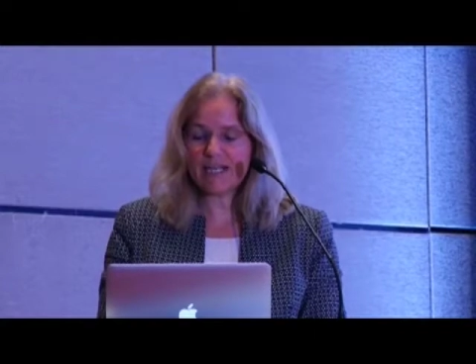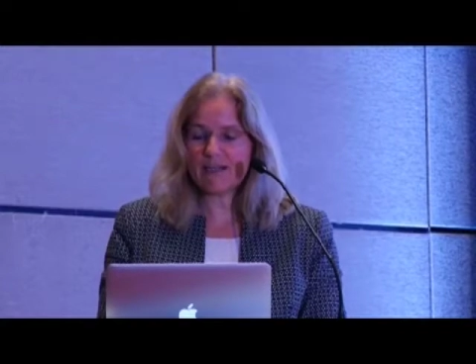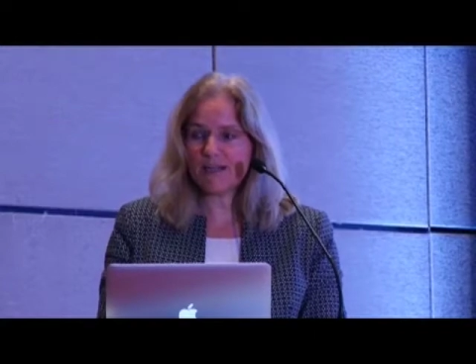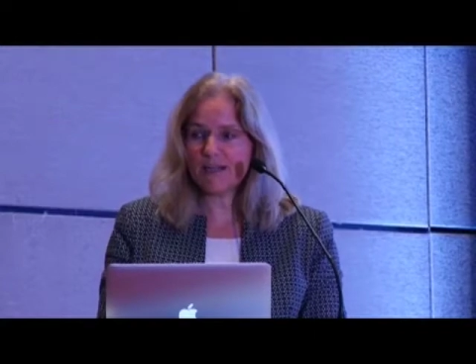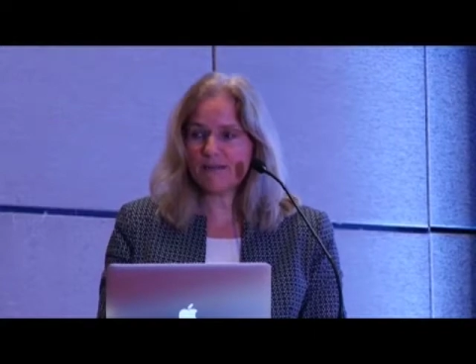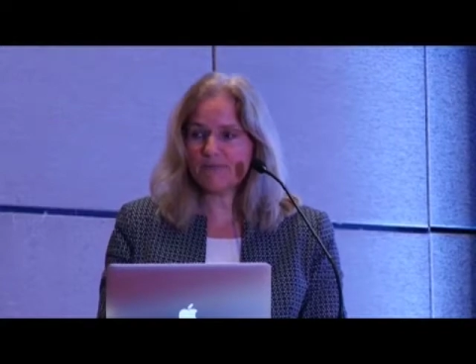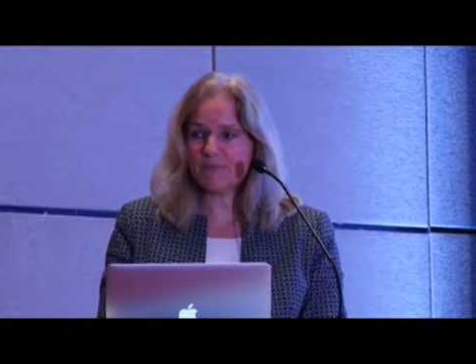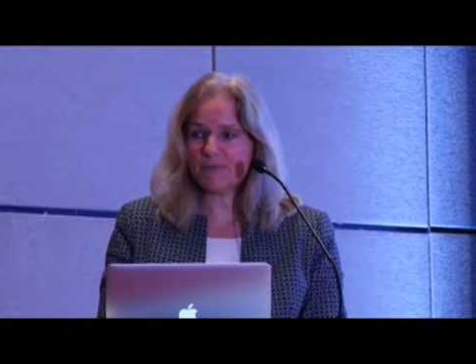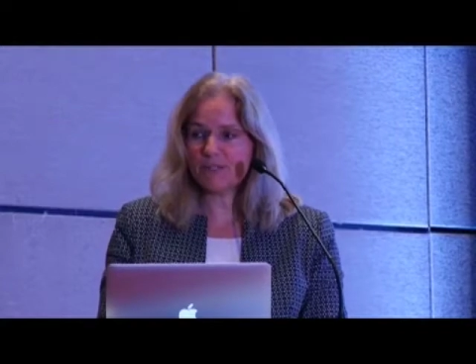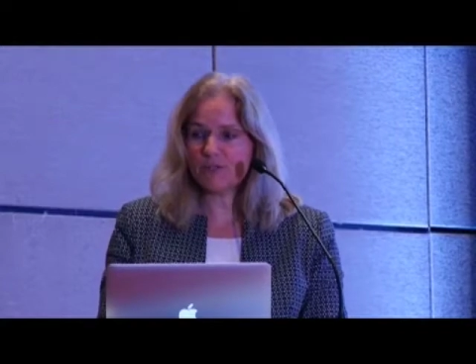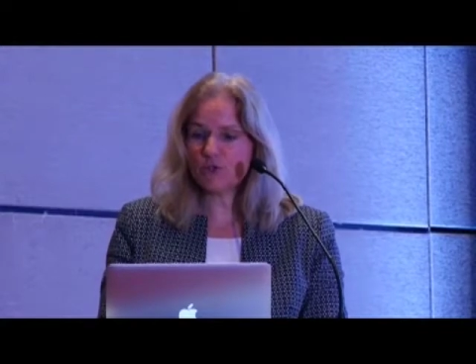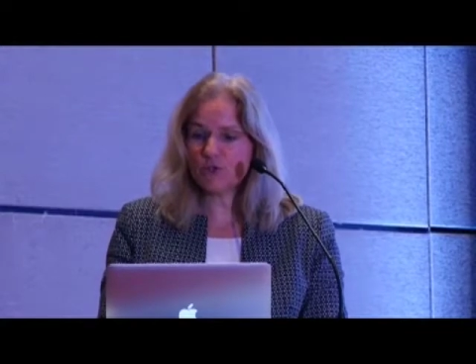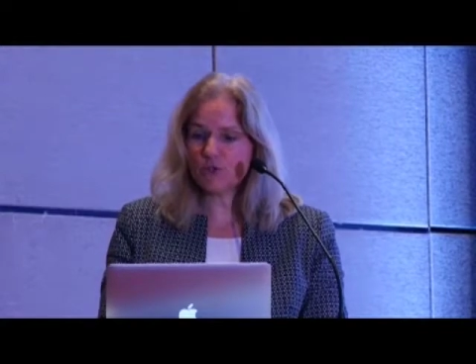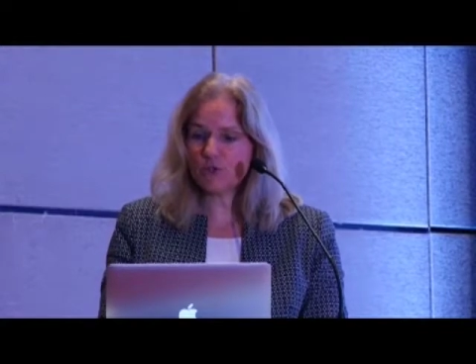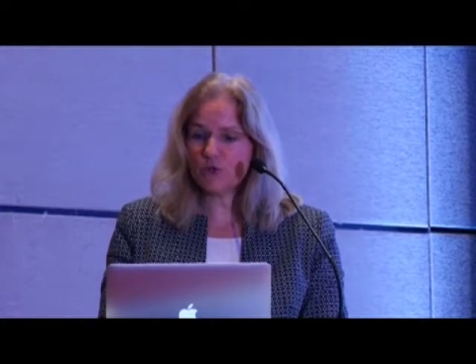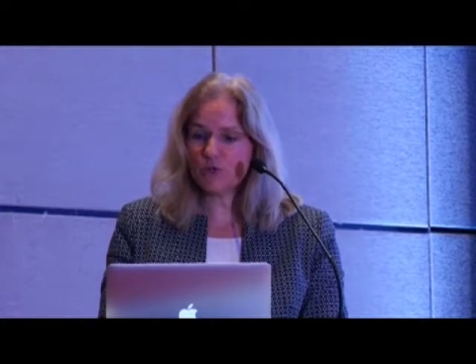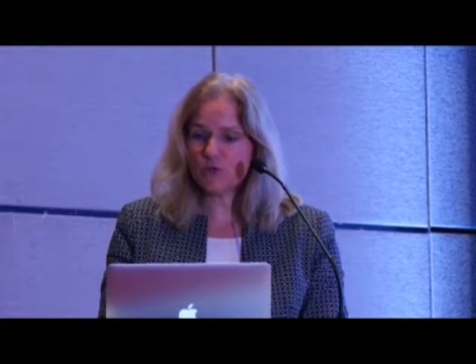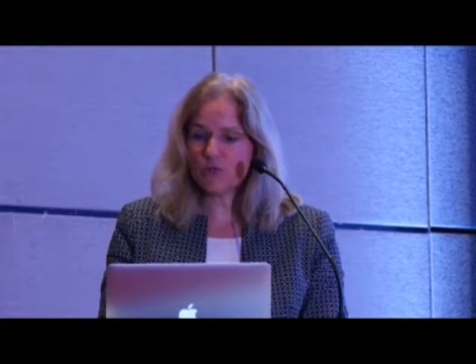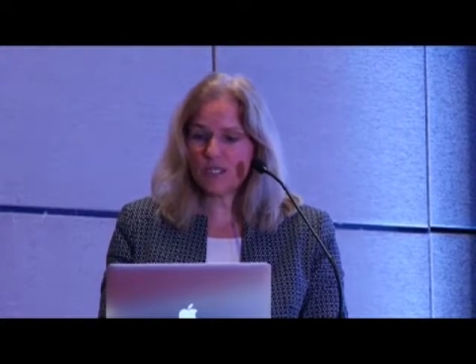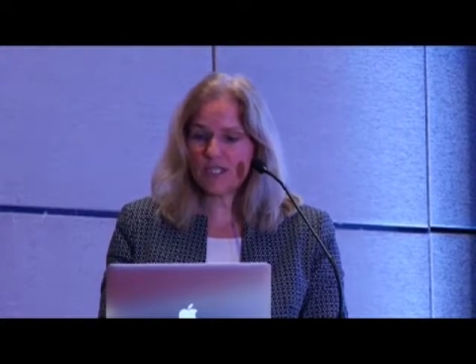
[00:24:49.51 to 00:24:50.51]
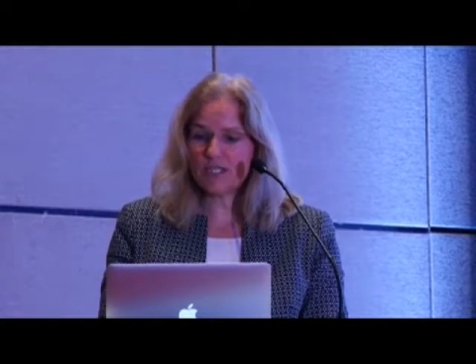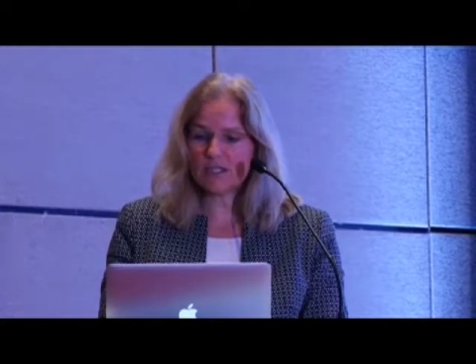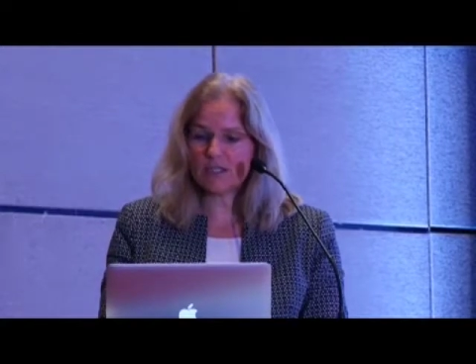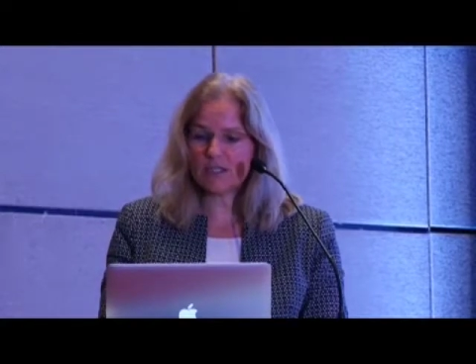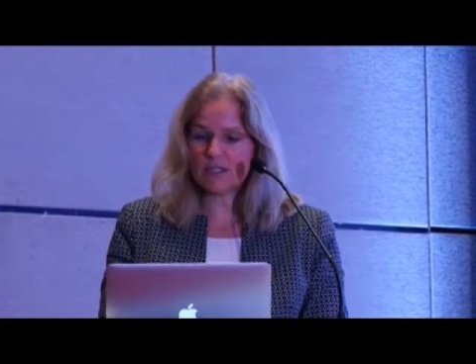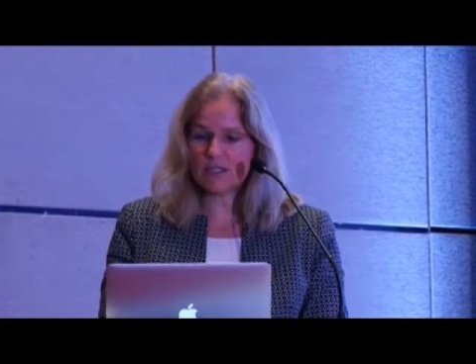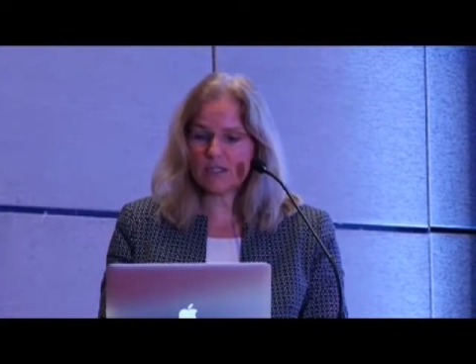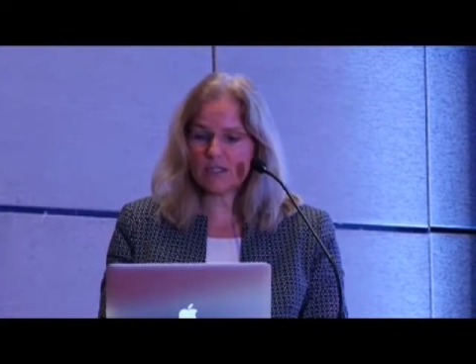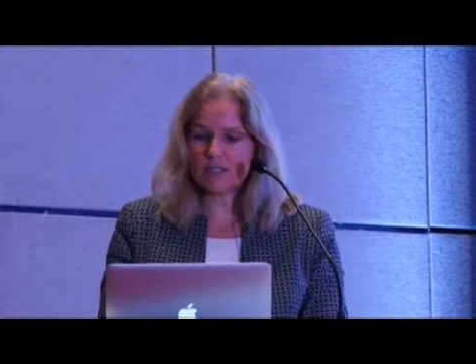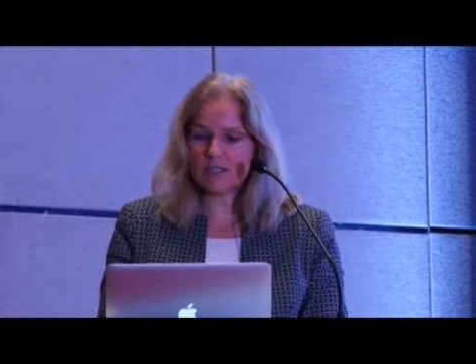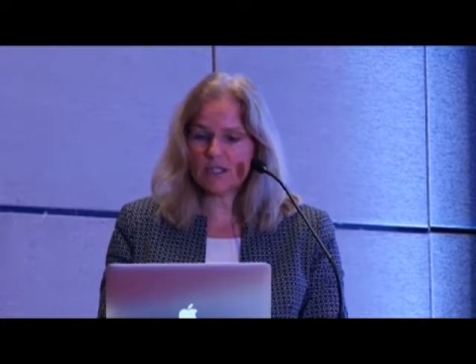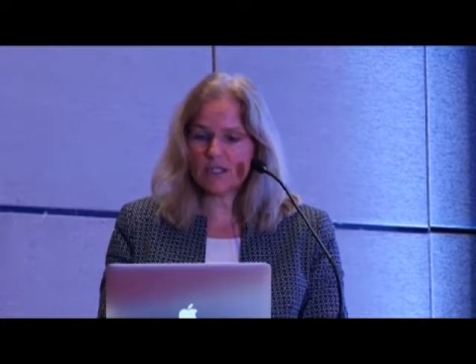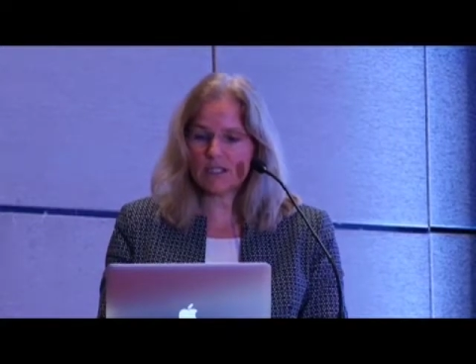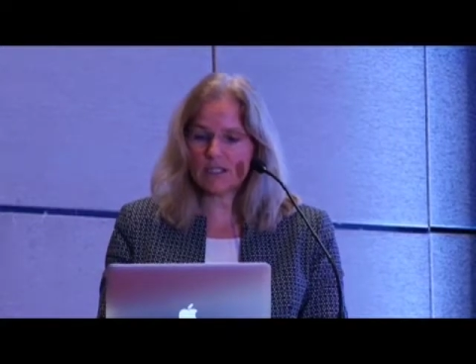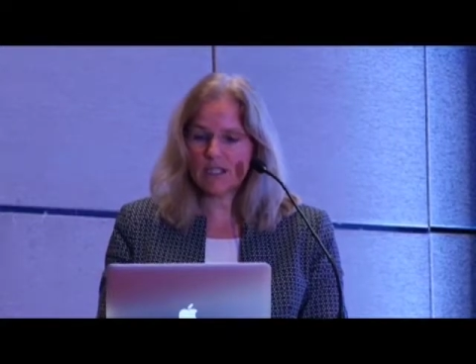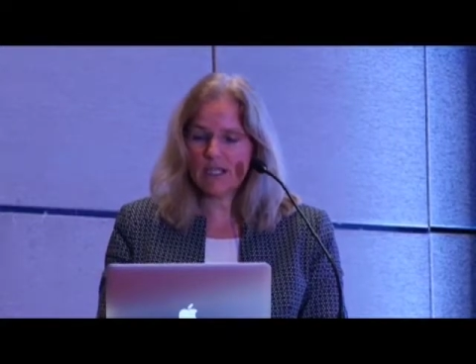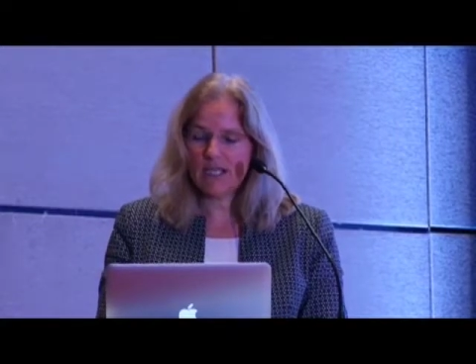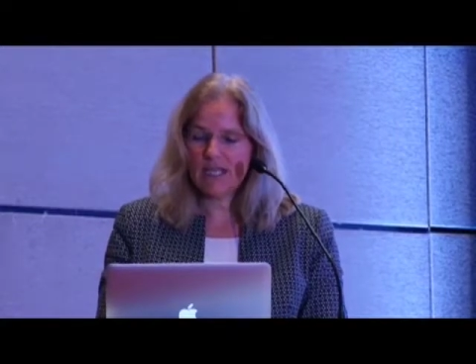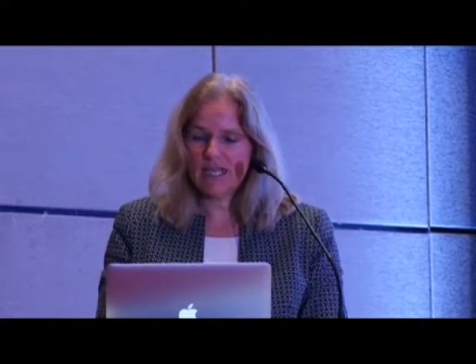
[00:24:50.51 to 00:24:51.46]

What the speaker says: And there have been 2 recent studies